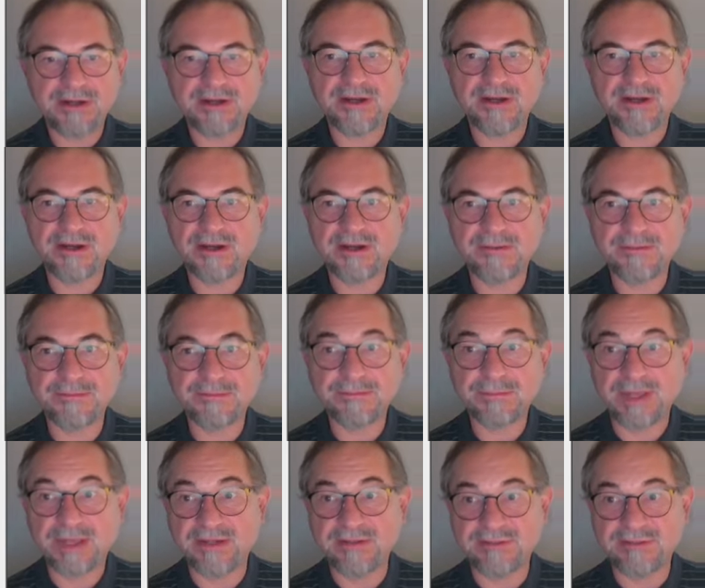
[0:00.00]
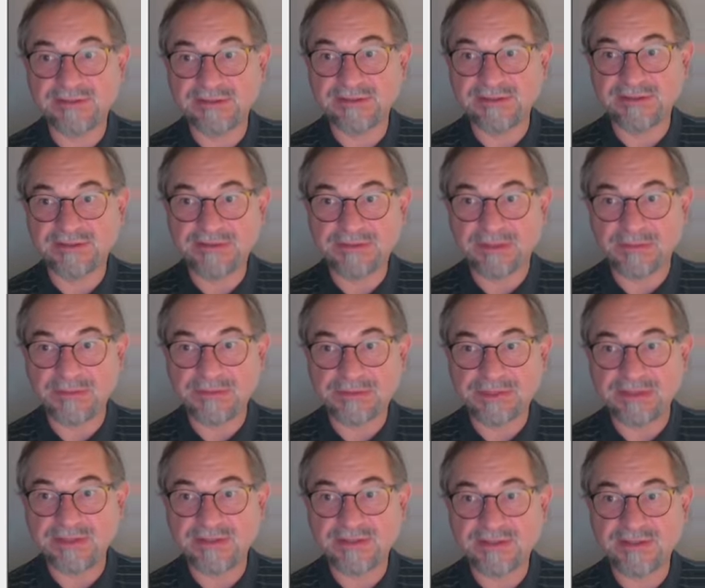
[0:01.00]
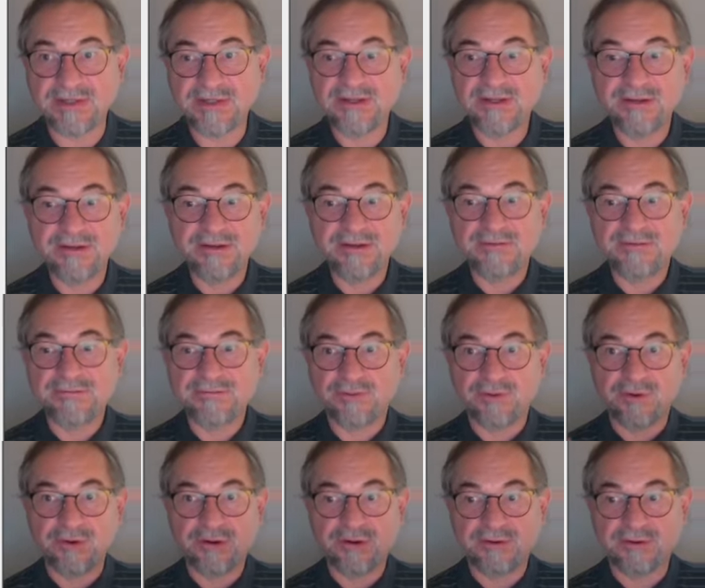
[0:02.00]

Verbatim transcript: um, and in some sense, for